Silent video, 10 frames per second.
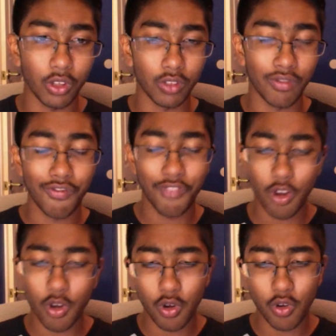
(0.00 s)
use
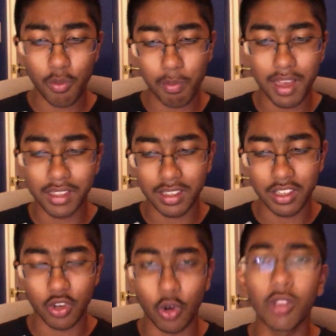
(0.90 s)
phone,
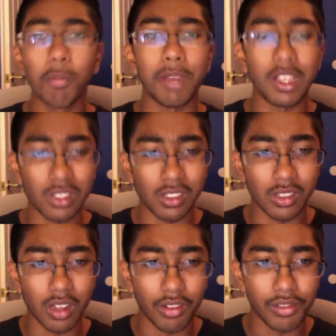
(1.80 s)
message, all the basic
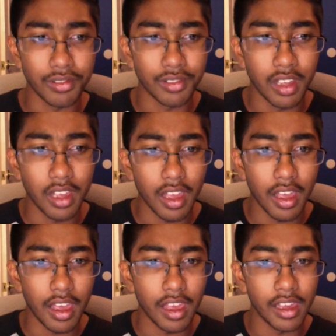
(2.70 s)
stuff.
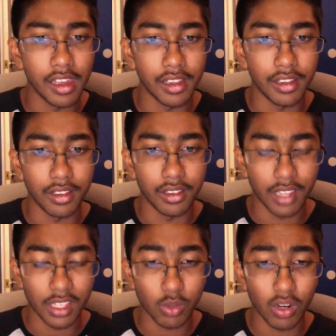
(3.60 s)

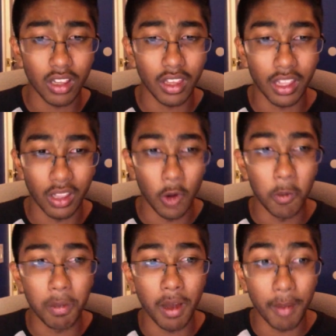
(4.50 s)
And that's what I like
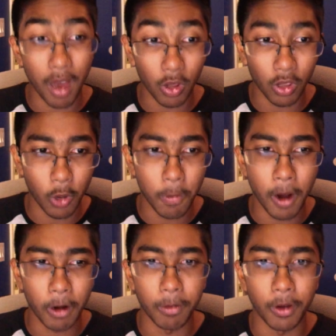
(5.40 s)
about low
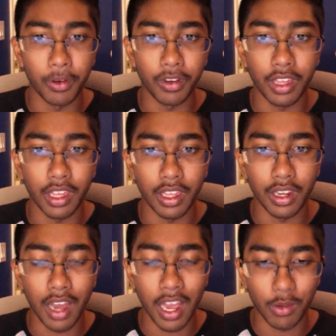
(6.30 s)
power mode
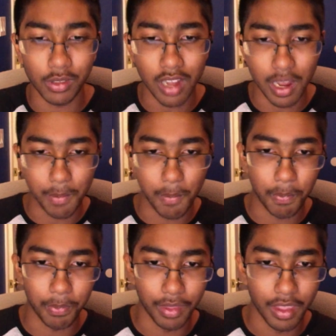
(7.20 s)
in iOS 9.
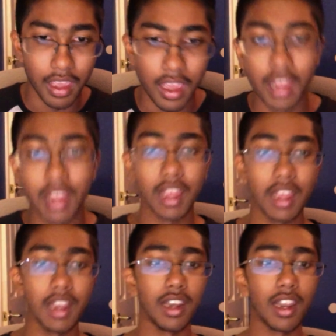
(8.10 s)

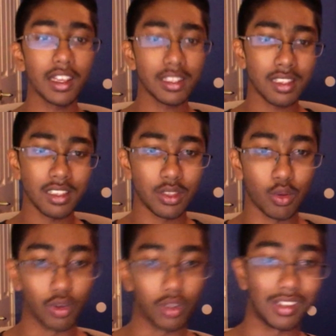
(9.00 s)
Next is the
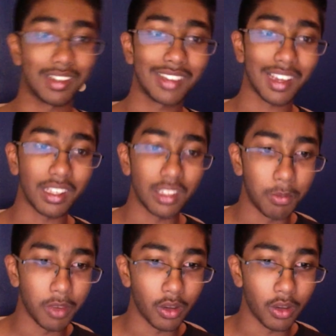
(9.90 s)
really second to big